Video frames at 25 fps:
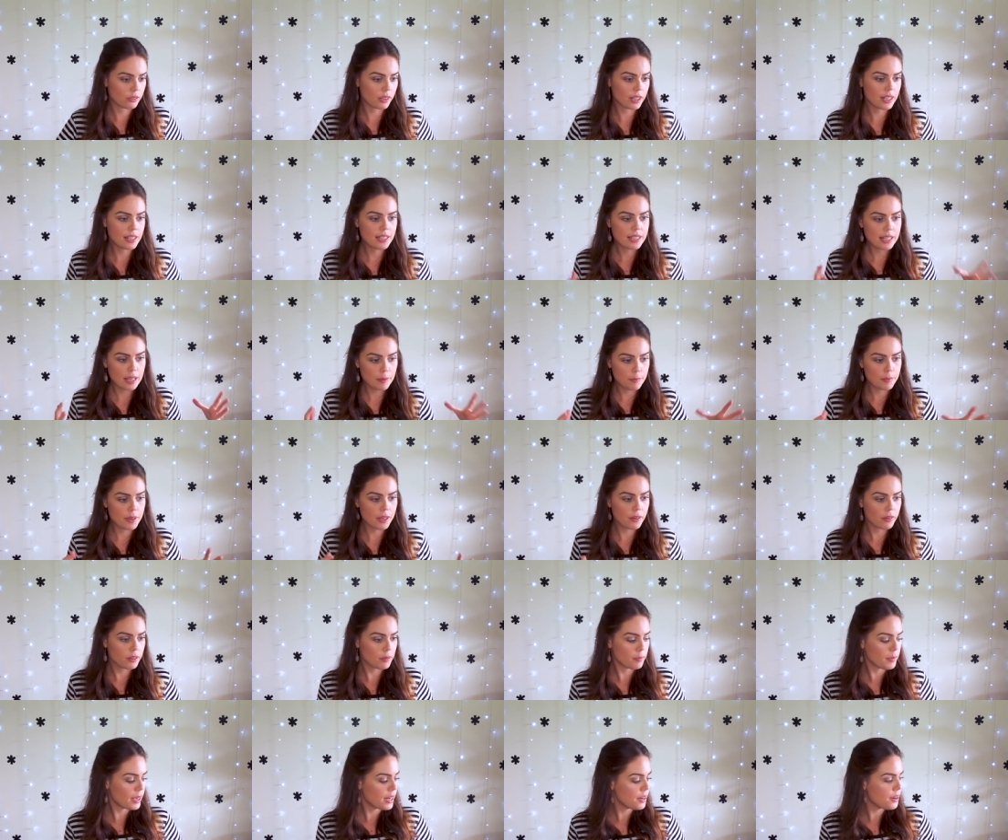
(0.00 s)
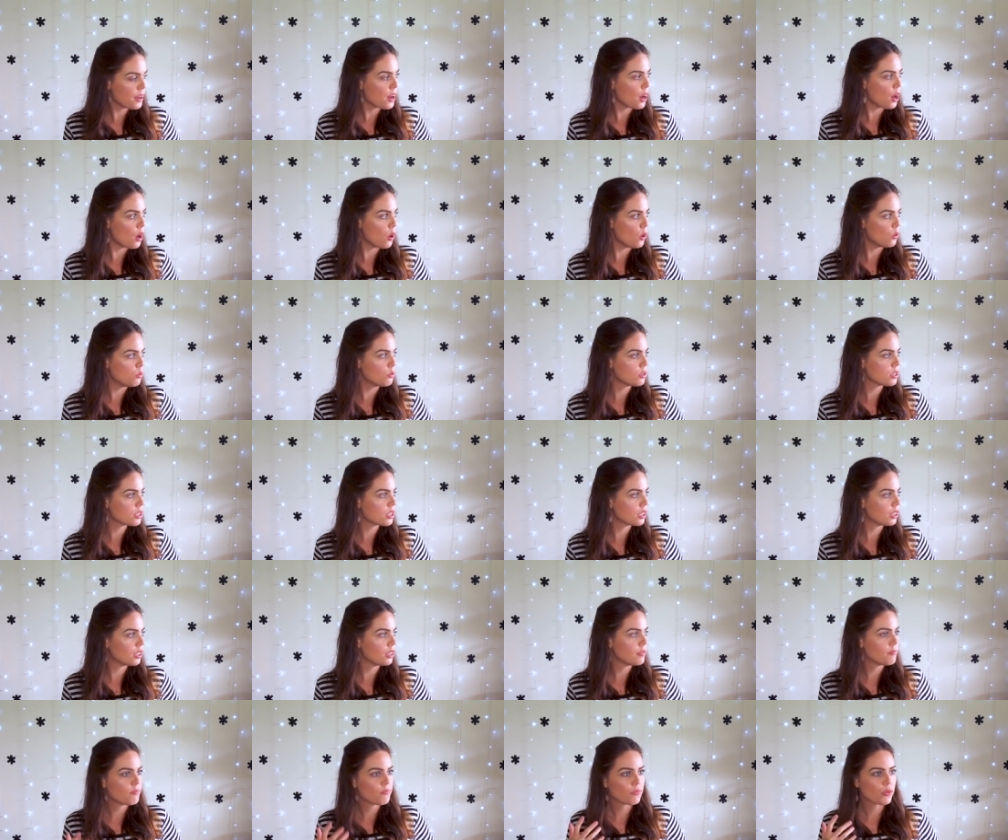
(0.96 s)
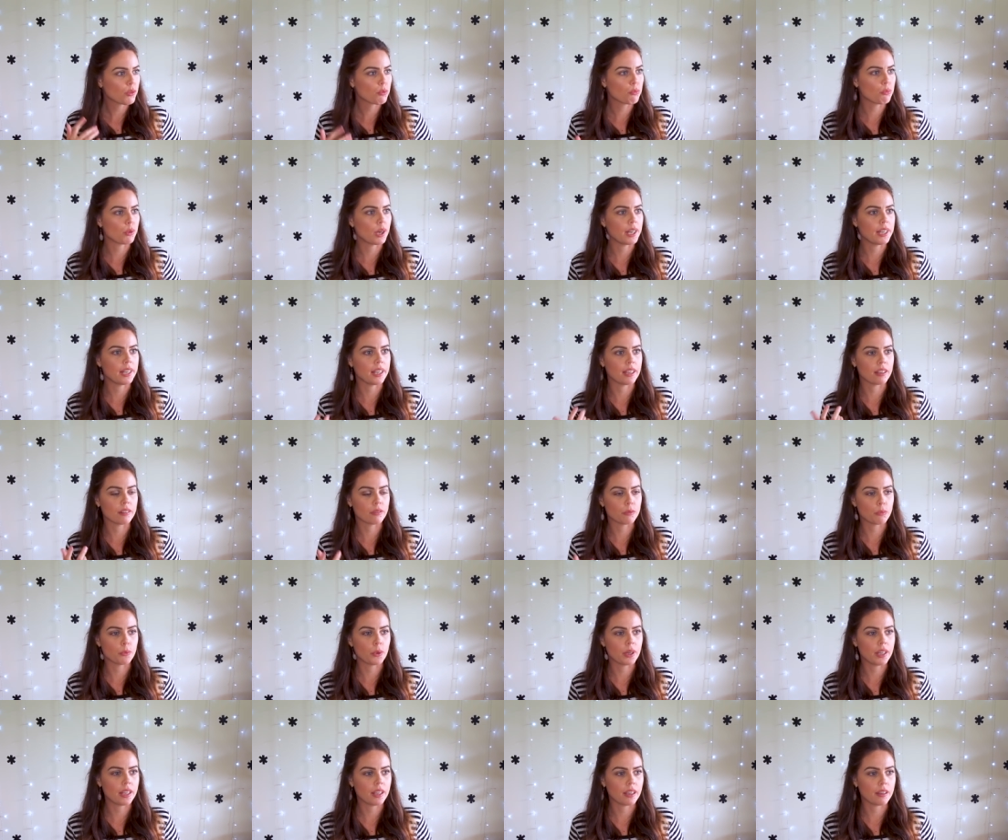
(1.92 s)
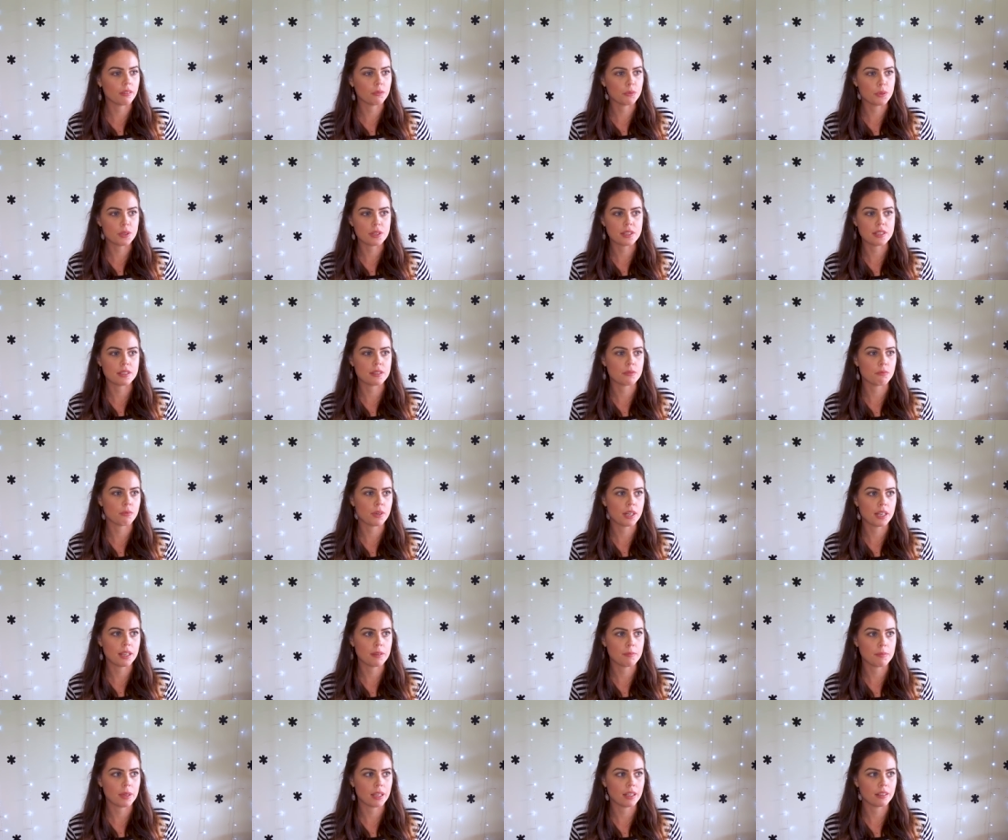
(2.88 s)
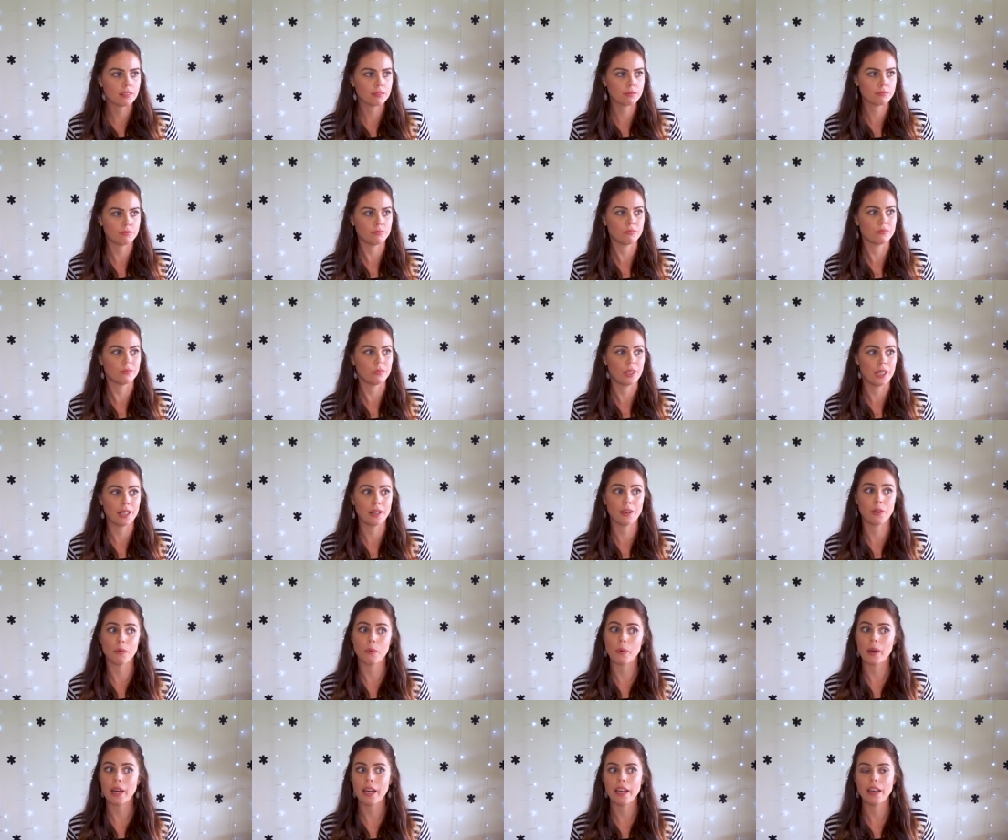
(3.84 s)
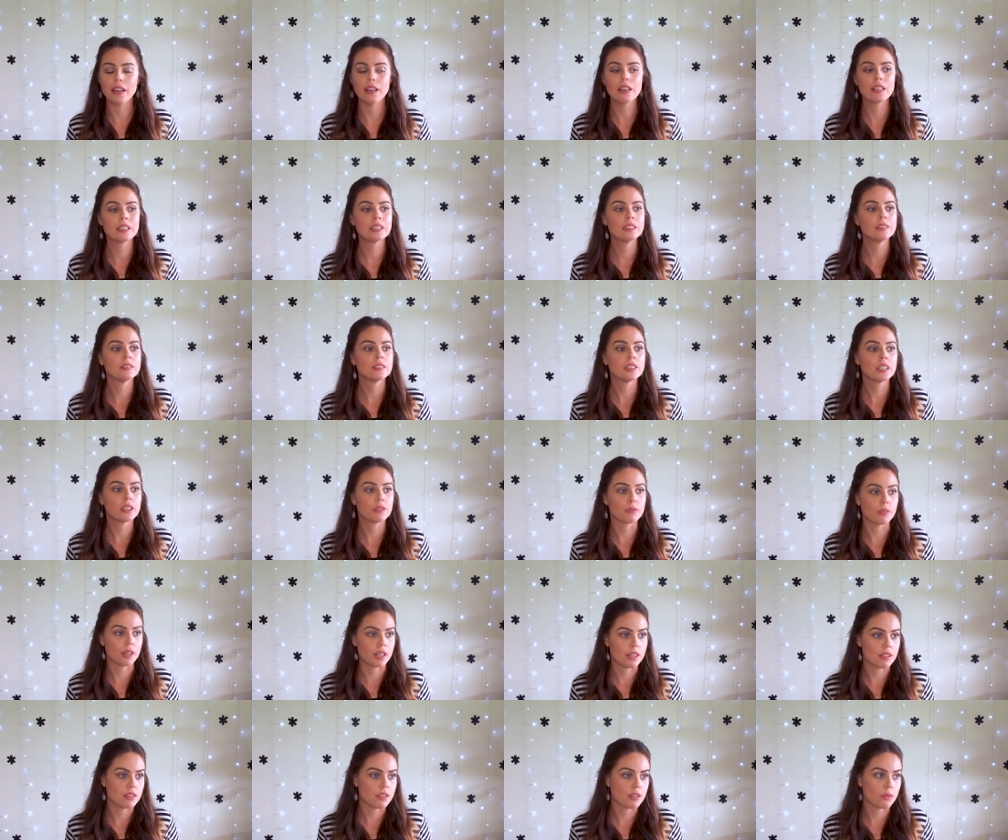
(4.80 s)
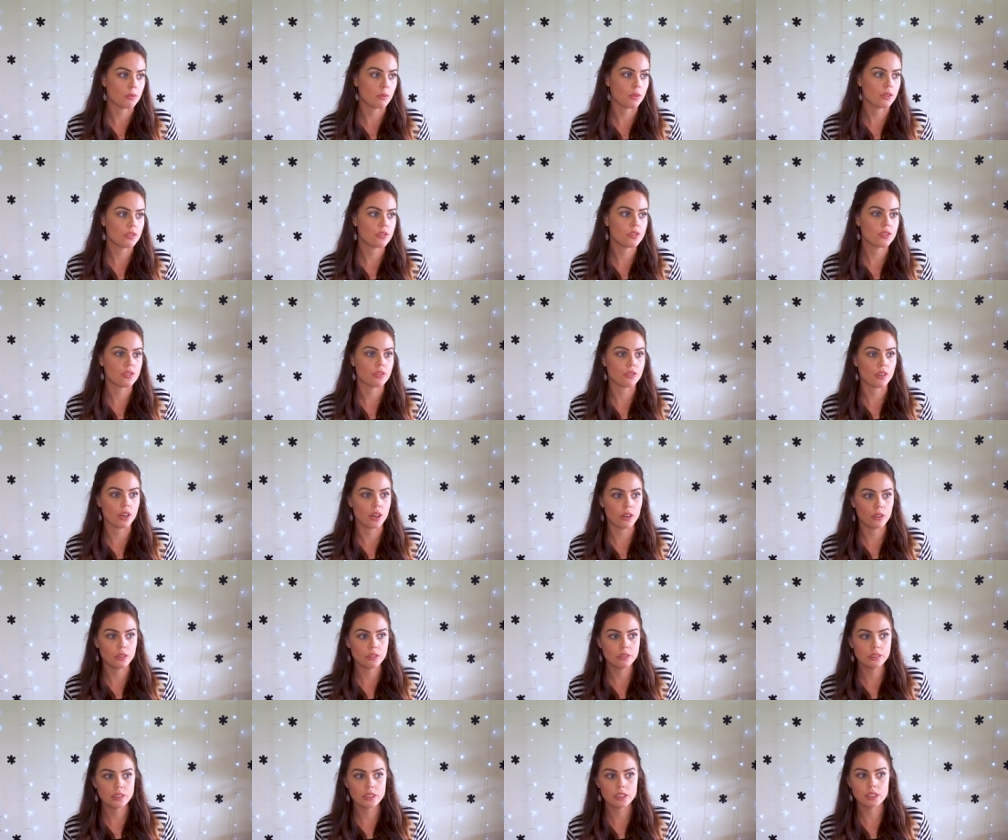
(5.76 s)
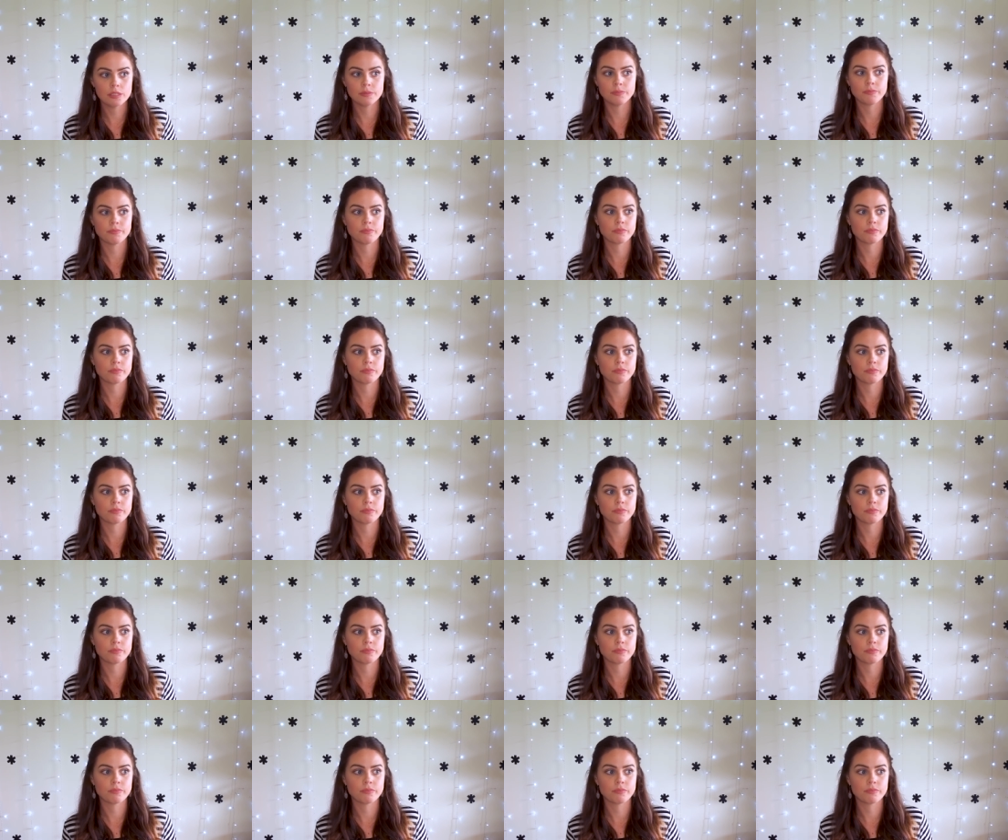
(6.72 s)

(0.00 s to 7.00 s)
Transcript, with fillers: What is happening with my nose? Running. What does the running mean? Running away, running towards your goals.